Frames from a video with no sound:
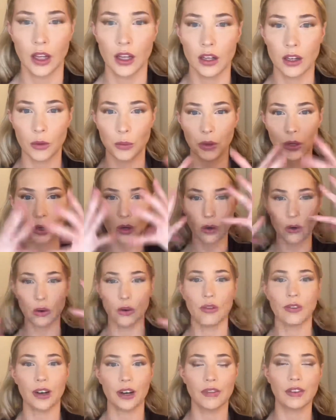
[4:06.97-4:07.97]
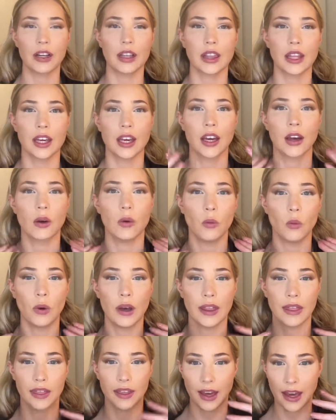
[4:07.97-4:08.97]
I'm gonna go over everything
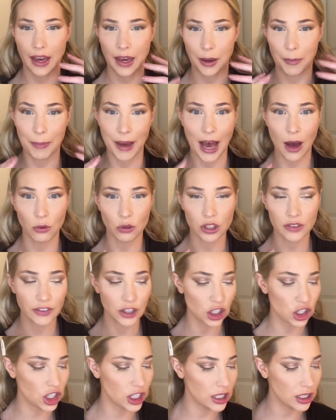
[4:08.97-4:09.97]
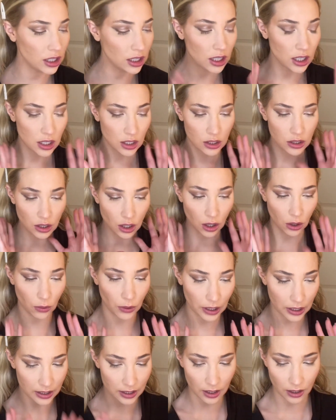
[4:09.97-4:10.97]
with a powder version. So
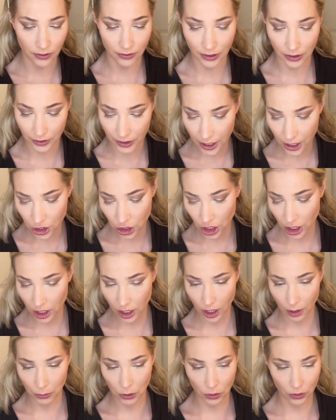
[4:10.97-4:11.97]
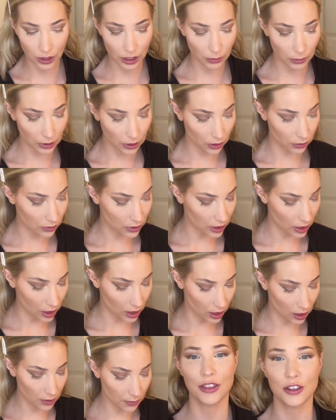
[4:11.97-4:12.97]
instead of foundation, I'm going to be
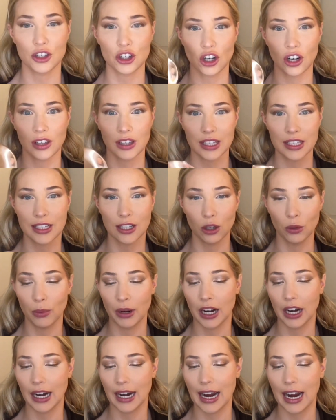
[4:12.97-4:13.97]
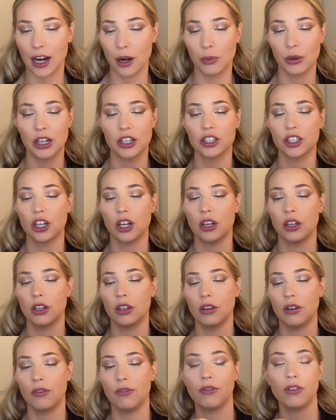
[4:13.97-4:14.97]
using Charlotte Tilbury Airbrush
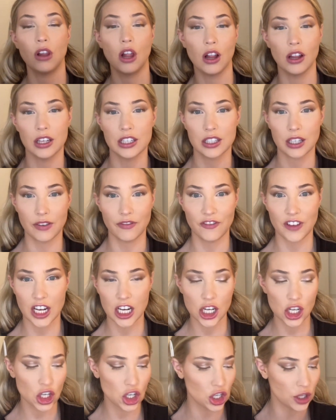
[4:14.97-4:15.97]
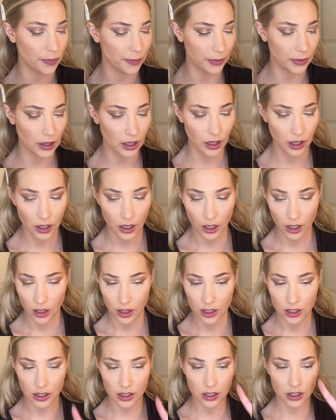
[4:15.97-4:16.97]
Flawless Finish.
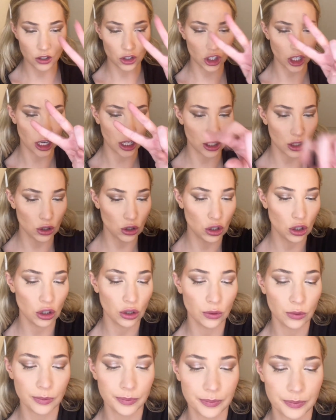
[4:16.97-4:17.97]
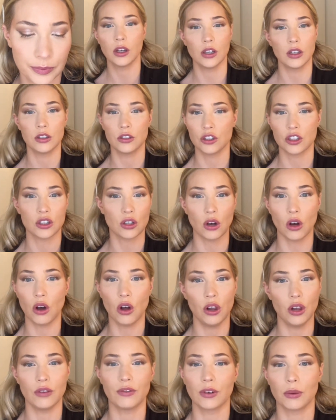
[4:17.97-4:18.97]
This is in shade 2 and just
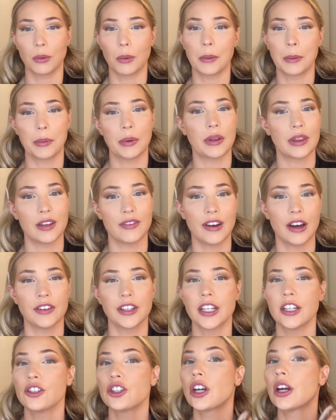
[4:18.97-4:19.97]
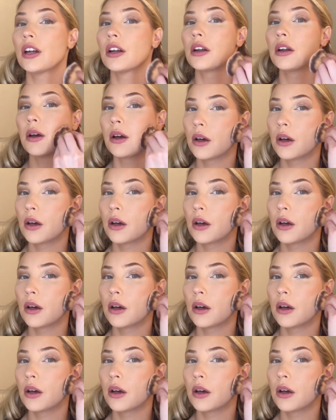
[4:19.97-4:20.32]
all over where we put the foundation.